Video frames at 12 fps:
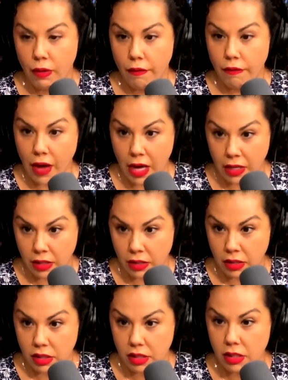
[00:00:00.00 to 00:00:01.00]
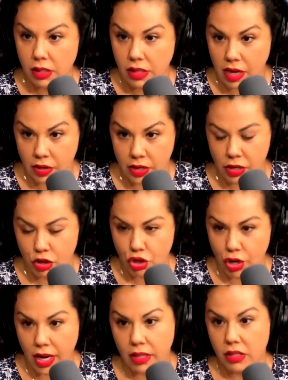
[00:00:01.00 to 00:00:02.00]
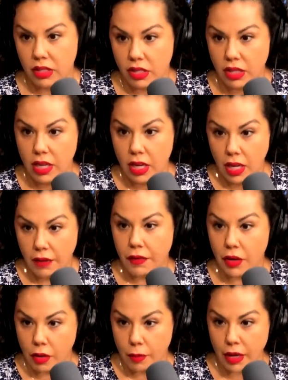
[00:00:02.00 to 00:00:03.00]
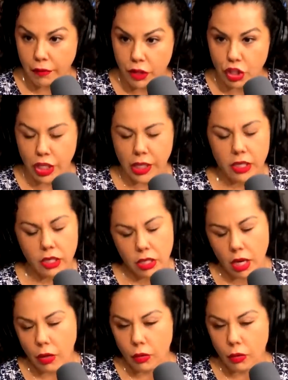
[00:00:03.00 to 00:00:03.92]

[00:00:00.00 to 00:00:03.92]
funds that are in a trust if they're the beneficiary. So.